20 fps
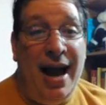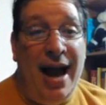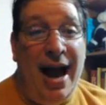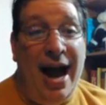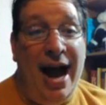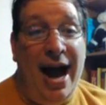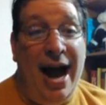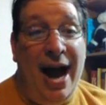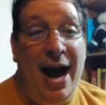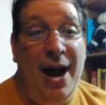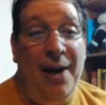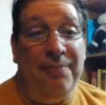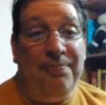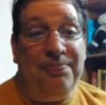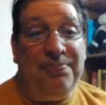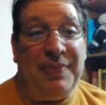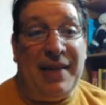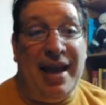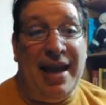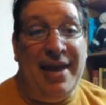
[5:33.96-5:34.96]

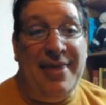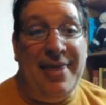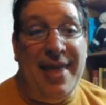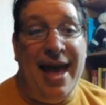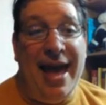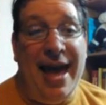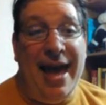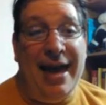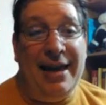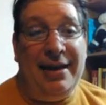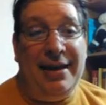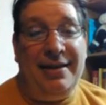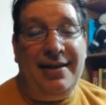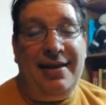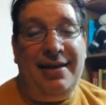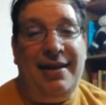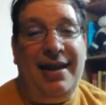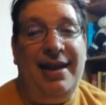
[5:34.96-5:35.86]
And then